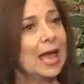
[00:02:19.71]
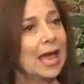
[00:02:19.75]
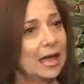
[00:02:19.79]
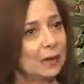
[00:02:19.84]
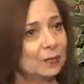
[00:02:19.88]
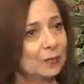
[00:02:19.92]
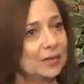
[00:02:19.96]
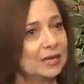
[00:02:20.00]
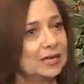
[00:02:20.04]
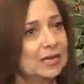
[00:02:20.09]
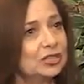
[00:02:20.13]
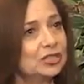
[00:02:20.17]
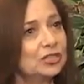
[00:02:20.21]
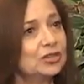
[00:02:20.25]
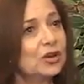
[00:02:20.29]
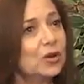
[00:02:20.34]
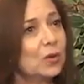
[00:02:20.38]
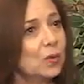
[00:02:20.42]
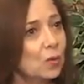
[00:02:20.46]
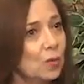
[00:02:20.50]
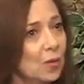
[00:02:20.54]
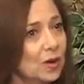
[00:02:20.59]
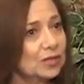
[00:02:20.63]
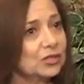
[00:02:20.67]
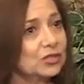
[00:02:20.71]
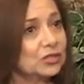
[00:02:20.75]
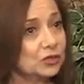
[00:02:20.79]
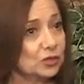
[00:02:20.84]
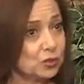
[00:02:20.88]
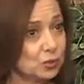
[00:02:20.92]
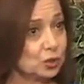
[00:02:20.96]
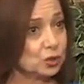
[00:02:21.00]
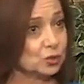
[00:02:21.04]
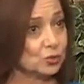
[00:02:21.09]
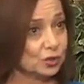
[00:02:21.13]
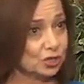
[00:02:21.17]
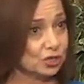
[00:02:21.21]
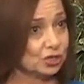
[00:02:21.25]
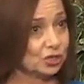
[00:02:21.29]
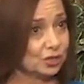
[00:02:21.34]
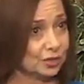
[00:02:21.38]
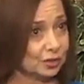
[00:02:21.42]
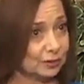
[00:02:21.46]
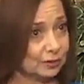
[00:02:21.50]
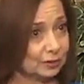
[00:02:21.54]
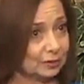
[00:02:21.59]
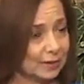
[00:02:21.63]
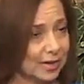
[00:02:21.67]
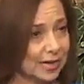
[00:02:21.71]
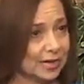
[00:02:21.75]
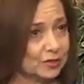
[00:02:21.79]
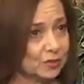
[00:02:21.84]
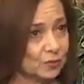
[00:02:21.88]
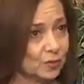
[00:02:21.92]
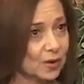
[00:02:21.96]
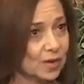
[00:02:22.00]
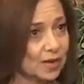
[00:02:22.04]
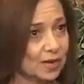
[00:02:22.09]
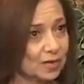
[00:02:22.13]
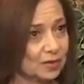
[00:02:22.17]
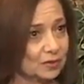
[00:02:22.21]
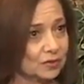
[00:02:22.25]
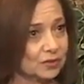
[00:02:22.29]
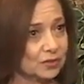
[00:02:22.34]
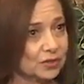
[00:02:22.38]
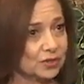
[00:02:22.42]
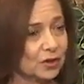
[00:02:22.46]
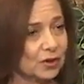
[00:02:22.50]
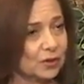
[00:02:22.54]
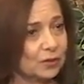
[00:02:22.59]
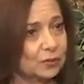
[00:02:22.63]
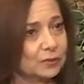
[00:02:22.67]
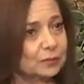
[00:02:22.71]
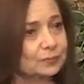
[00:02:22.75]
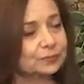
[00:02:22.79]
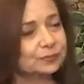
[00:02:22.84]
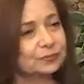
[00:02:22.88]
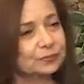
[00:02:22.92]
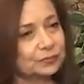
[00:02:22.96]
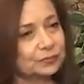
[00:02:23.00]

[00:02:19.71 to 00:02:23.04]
and we need to know what's nutritional as well. So